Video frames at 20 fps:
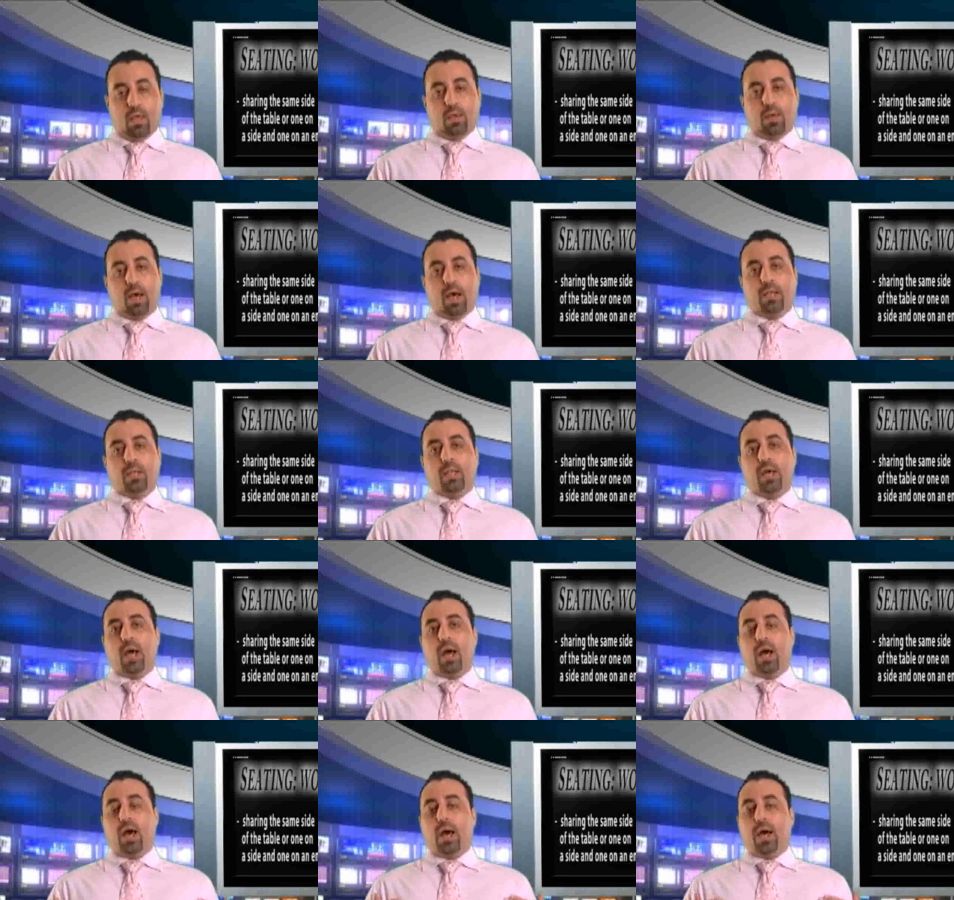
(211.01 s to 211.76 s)

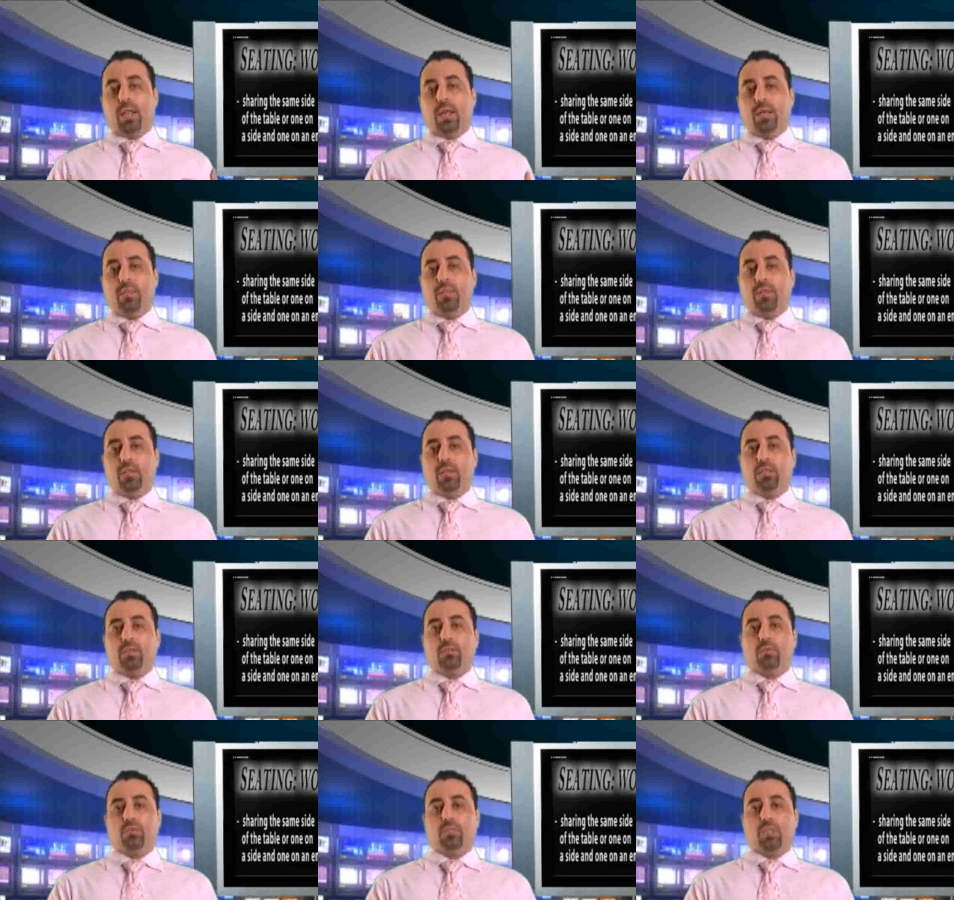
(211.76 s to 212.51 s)
And another
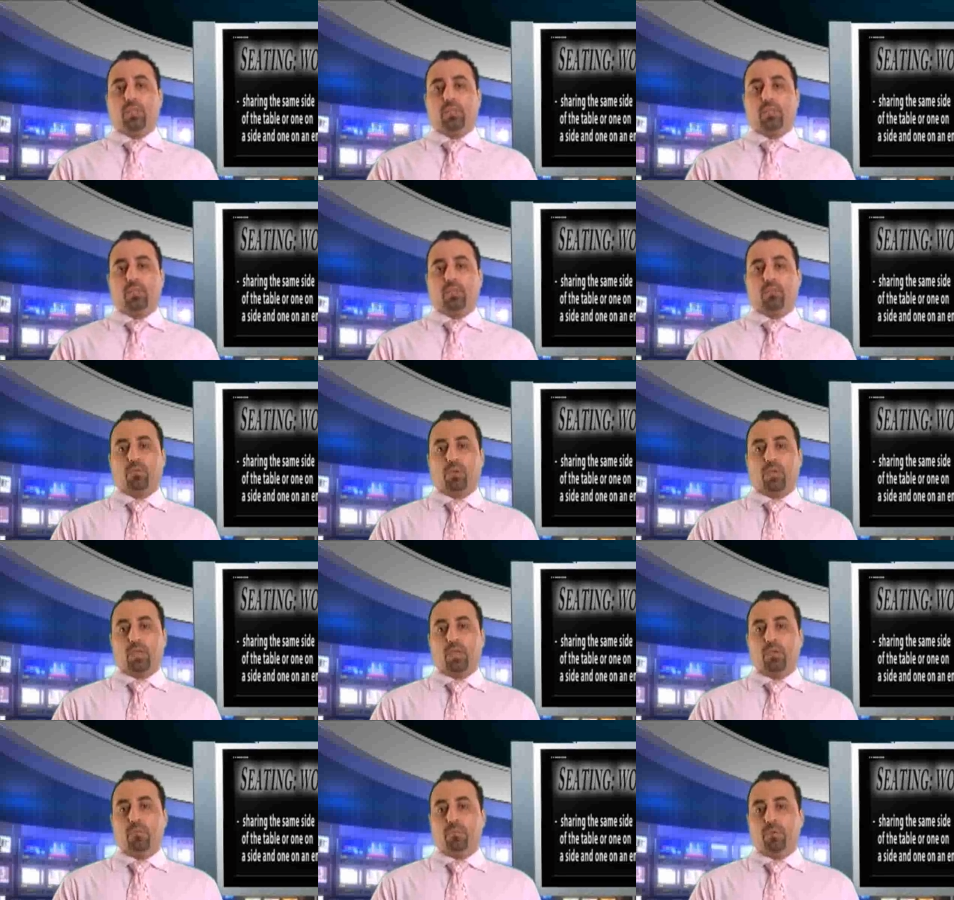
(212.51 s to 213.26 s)
issue that to
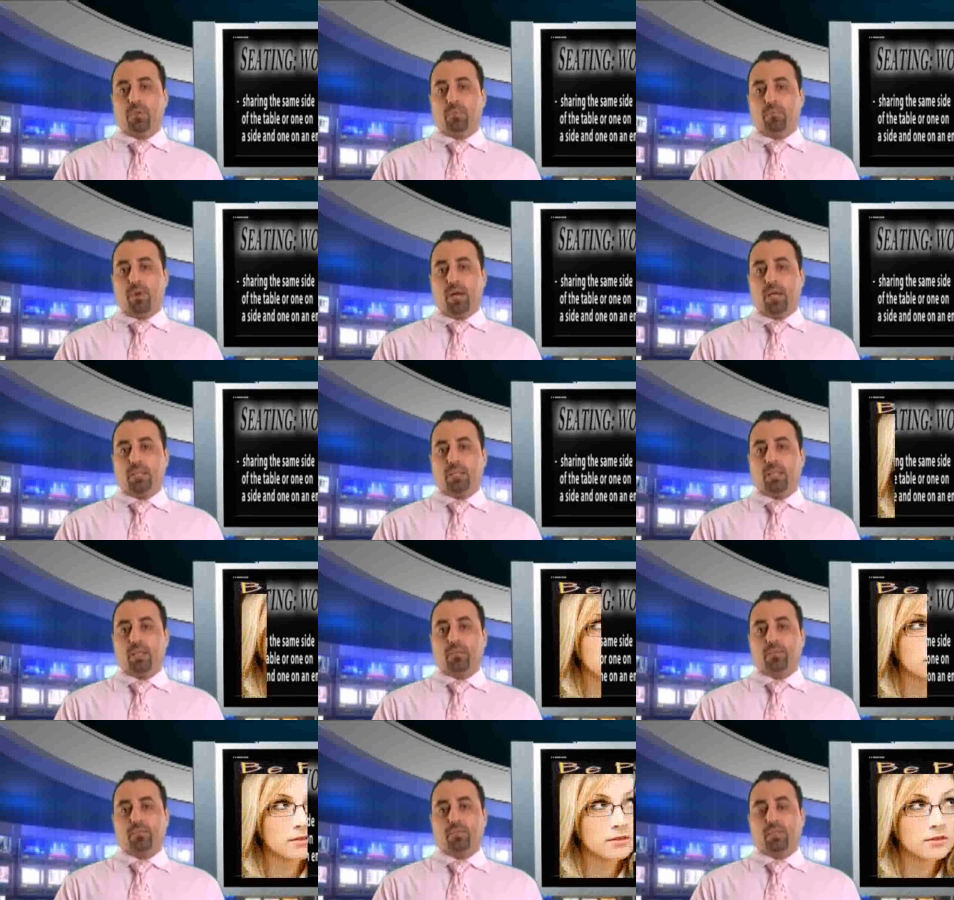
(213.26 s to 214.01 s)
keep in mind is